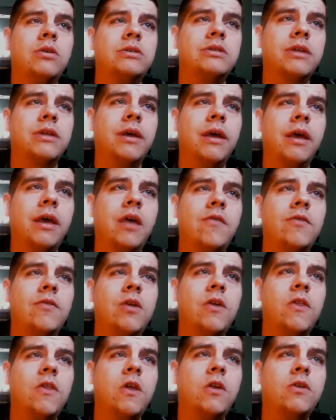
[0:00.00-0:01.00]
I have
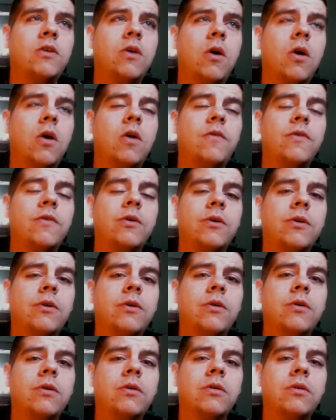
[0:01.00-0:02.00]
nothing to offer,
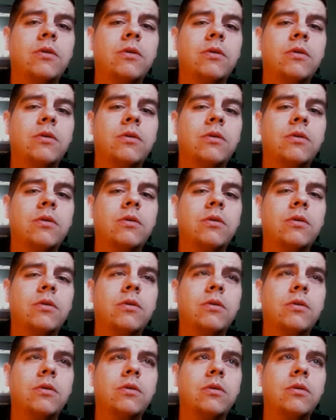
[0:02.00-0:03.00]

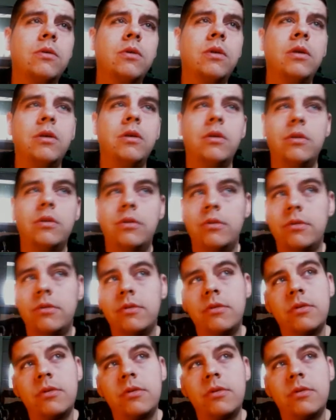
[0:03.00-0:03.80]
and